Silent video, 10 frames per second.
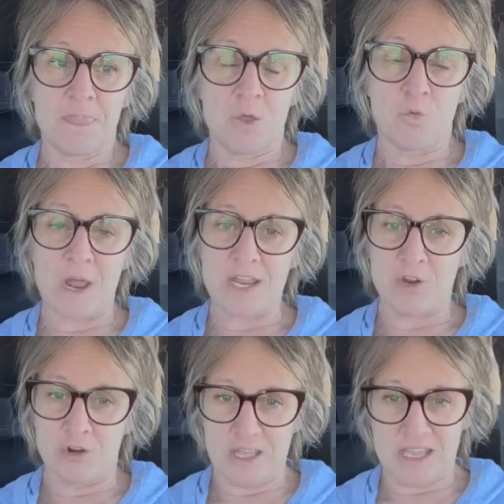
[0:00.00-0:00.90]

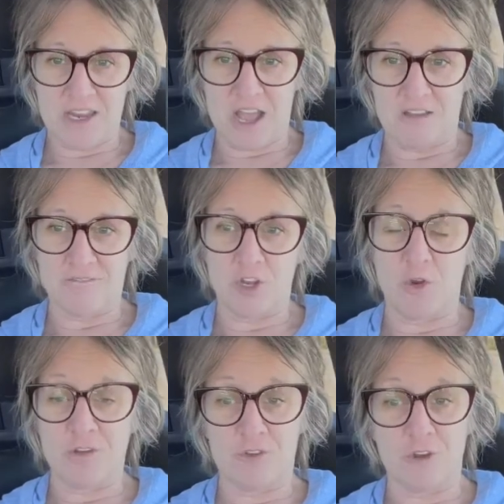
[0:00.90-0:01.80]
regularly enough. You
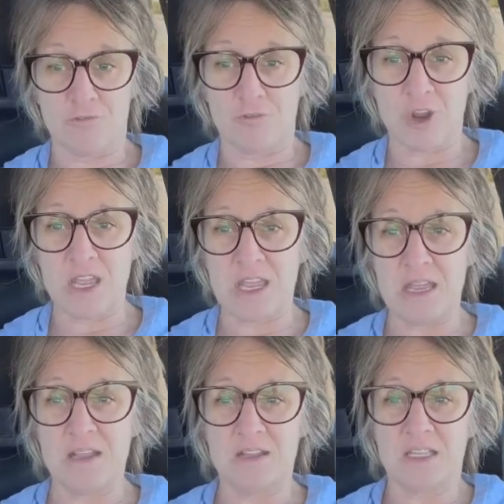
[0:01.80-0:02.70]
know, if you're
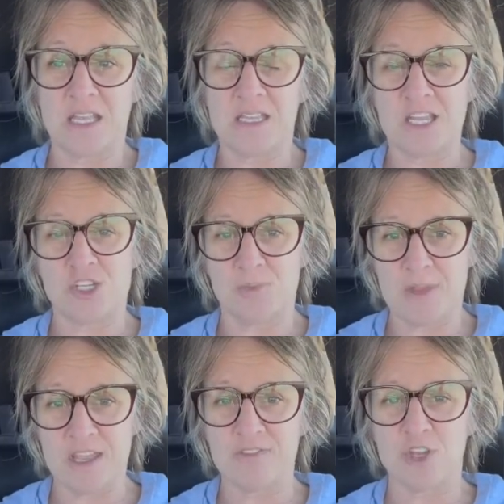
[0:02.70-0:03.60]
free, then they should
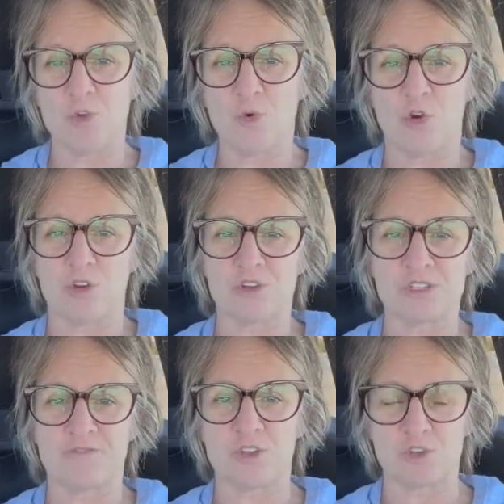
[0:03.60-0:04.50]
be giving you orders.
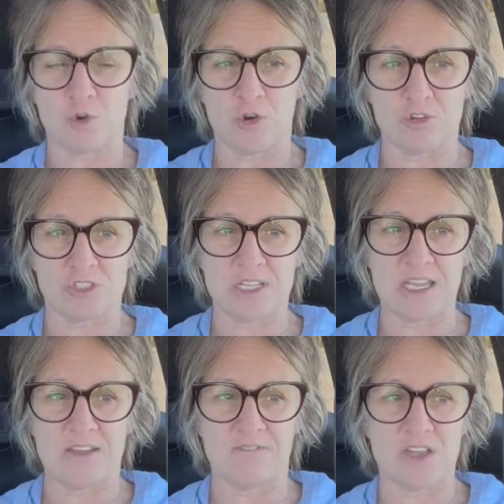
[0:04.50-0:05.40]
If there's orders to
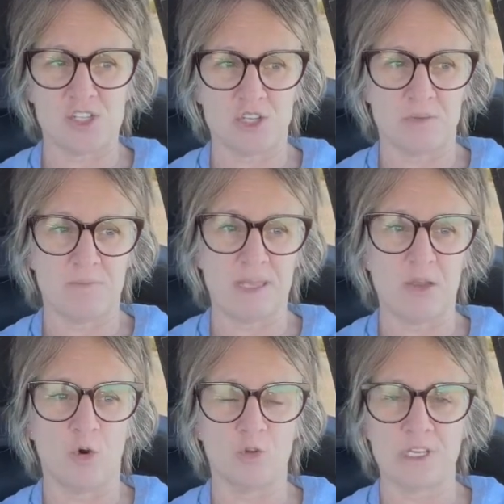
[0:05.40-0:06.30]
give, they shouldn't be
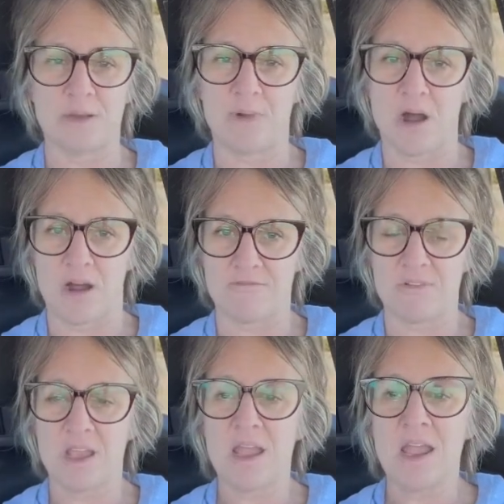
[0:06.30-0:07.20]
holding them off.
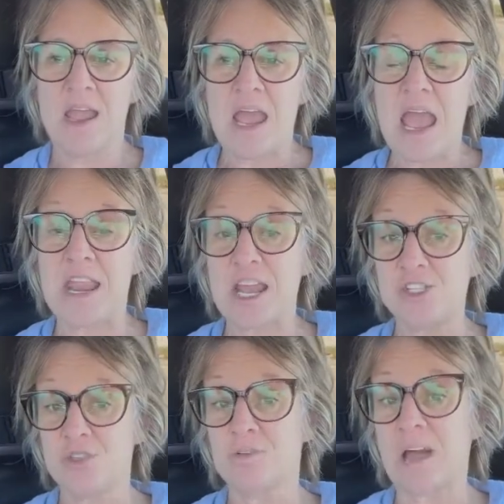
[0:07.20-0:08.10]
And I
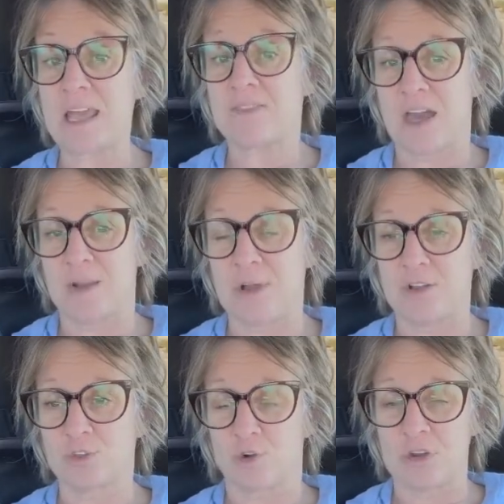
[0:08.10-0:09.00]
do like that
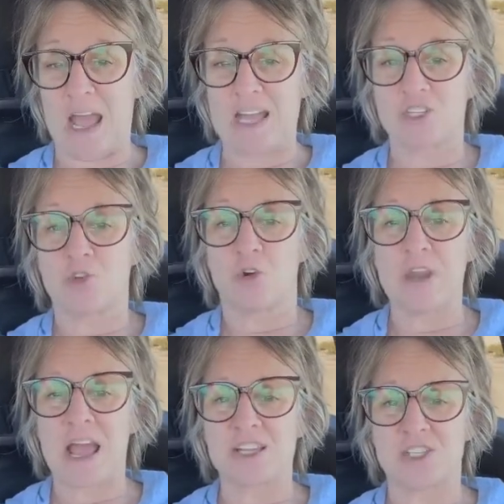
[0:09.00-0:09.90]
about DoorDash.
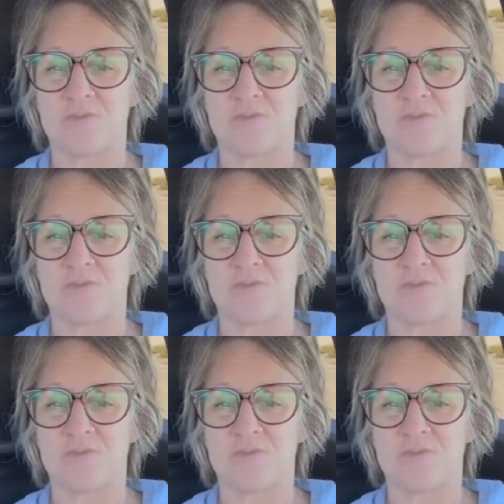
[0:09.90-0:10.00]
DoorDash, if